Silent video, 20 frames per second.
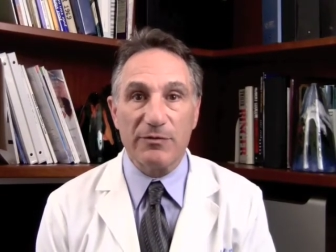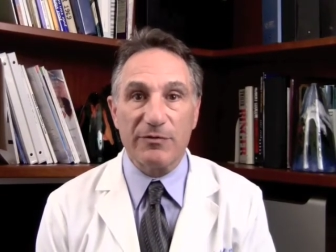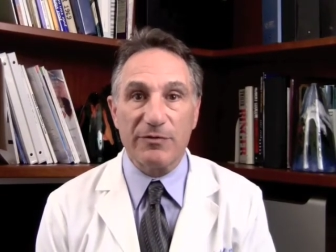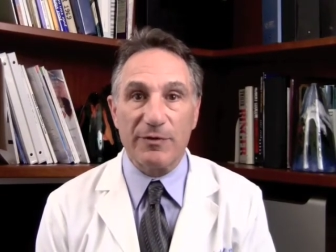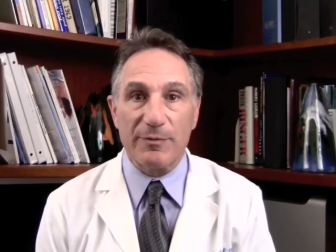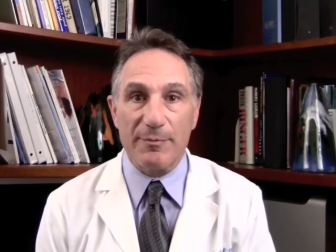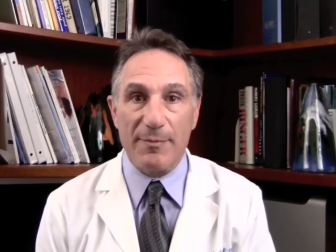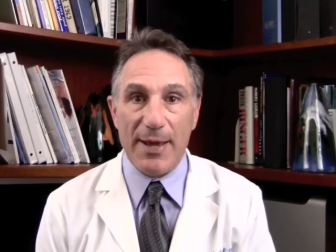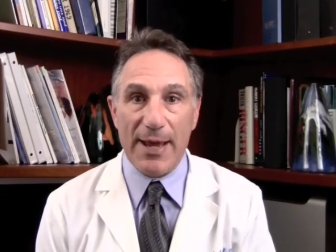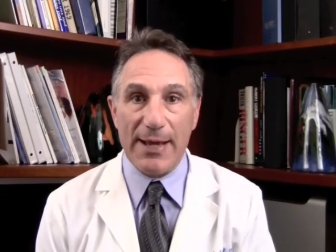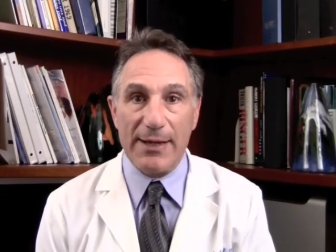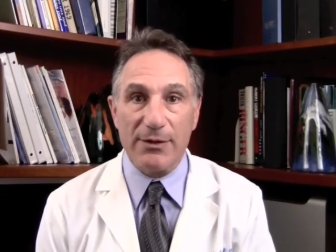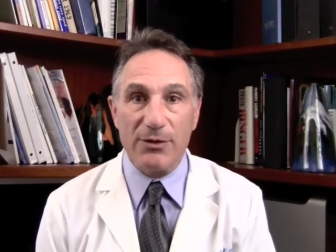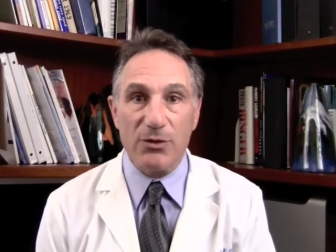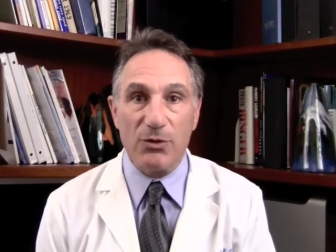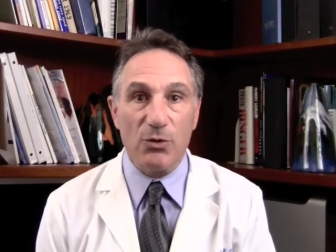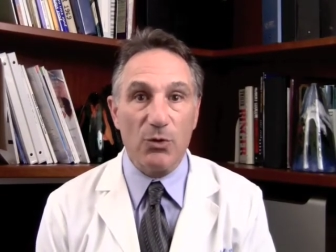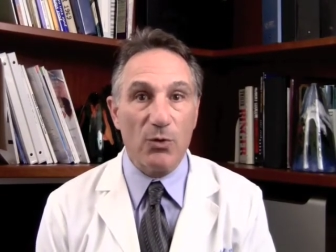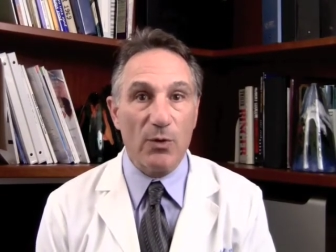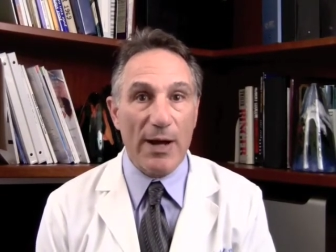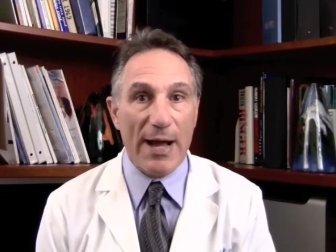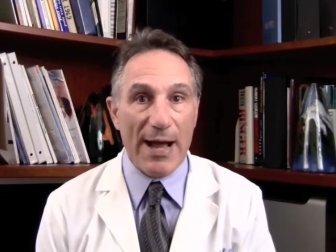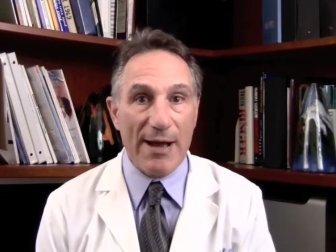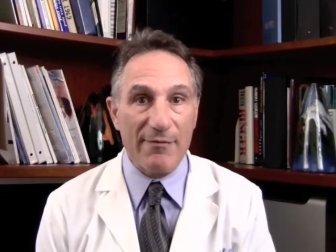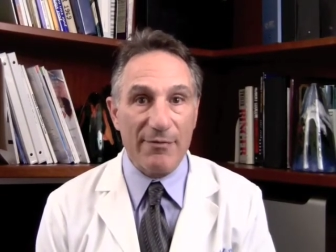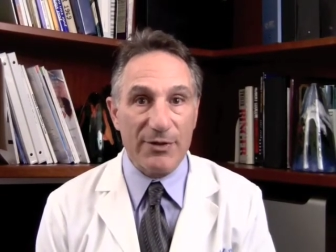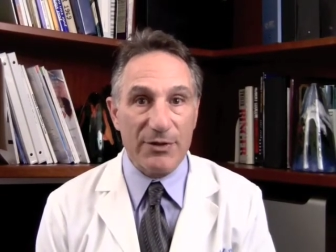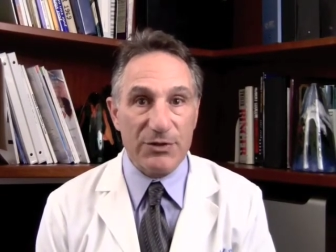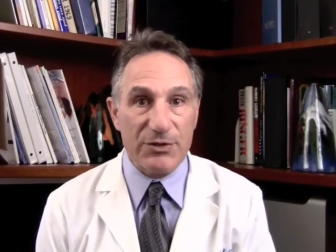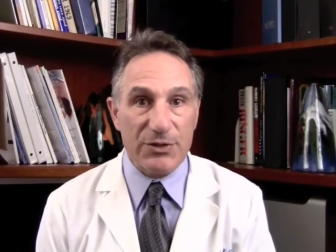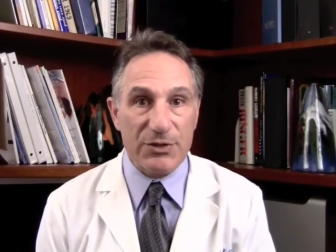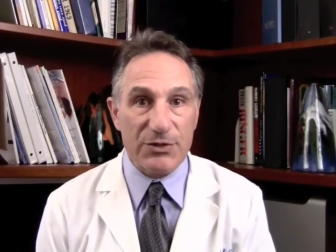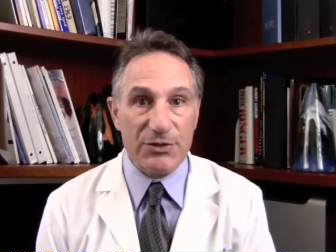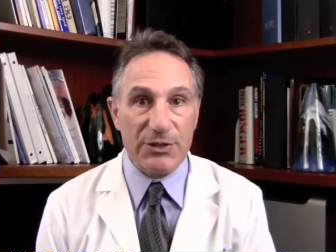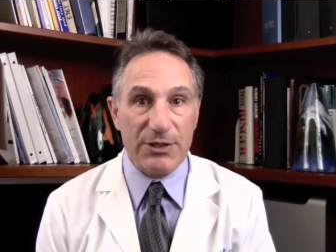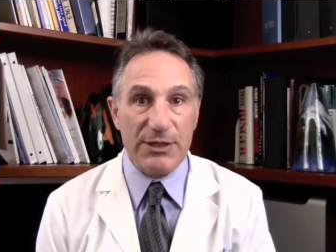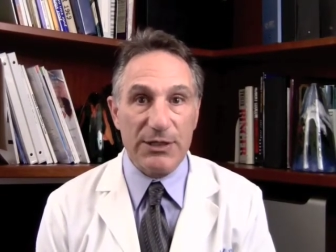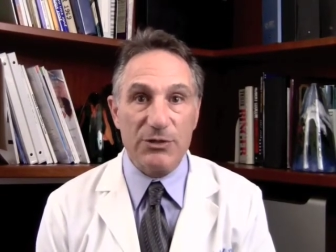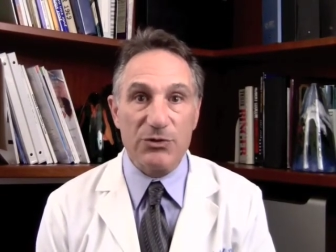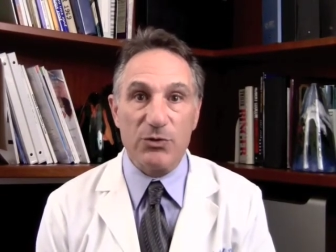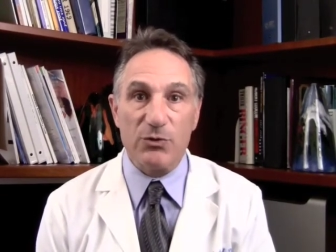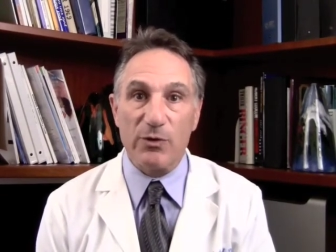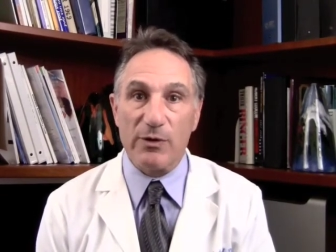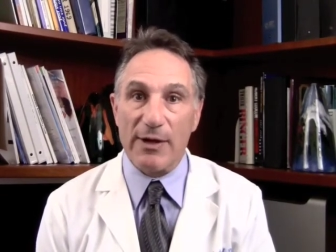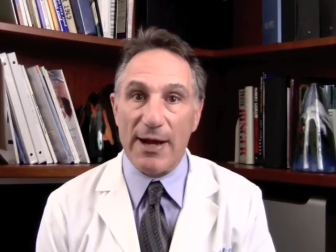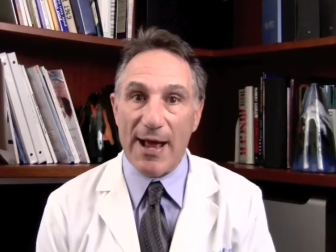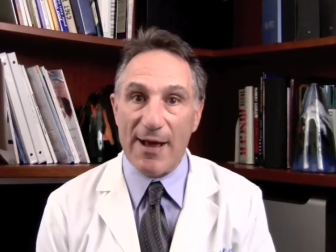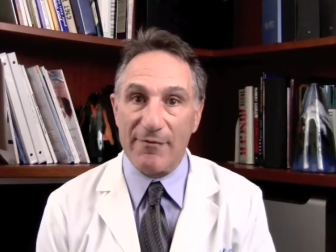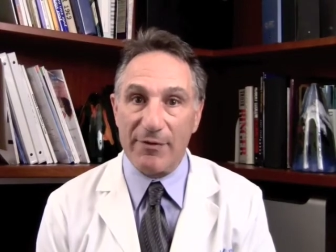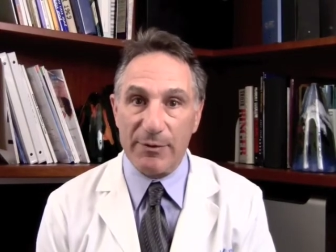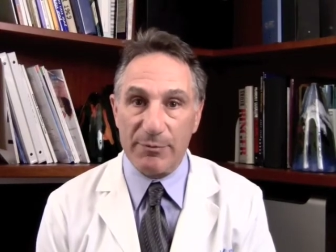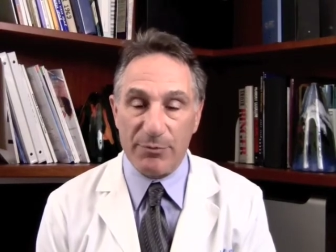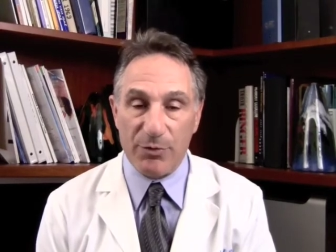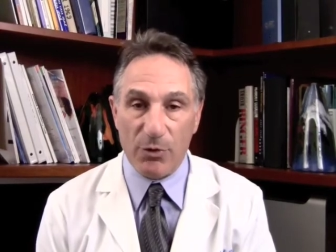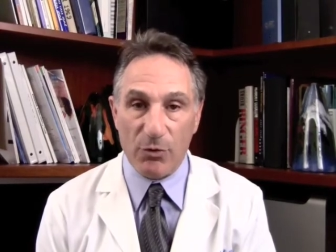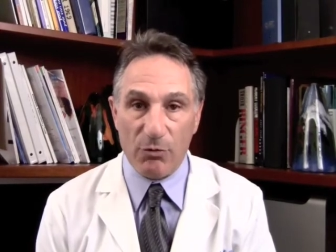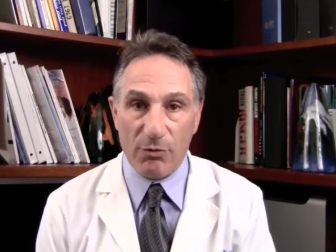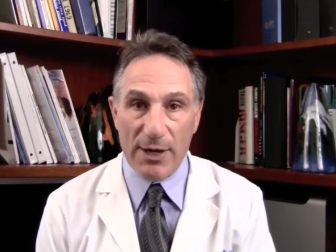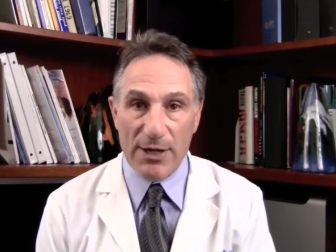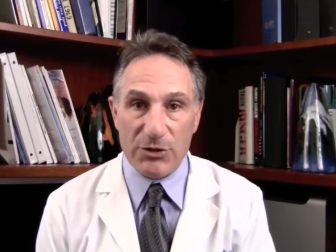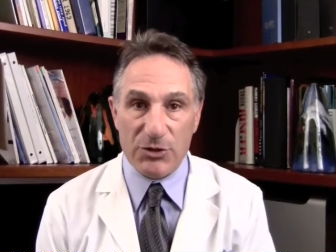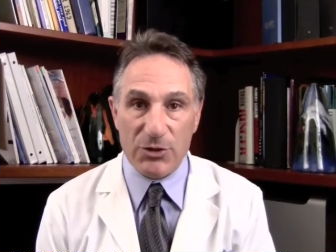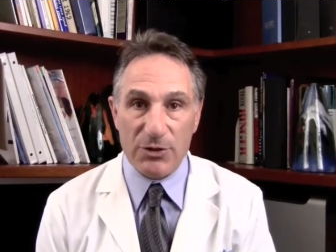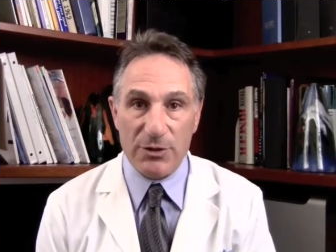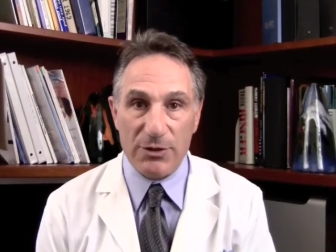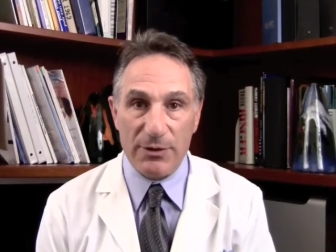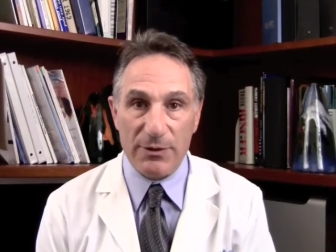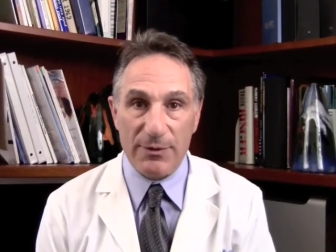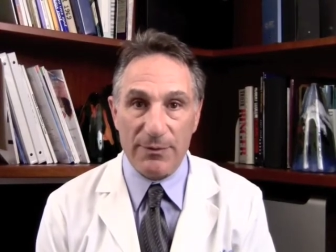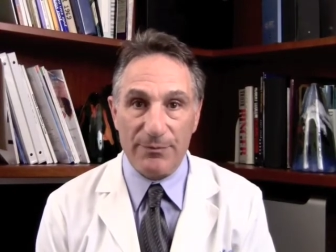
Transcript: for men who have this disease, who are having progression,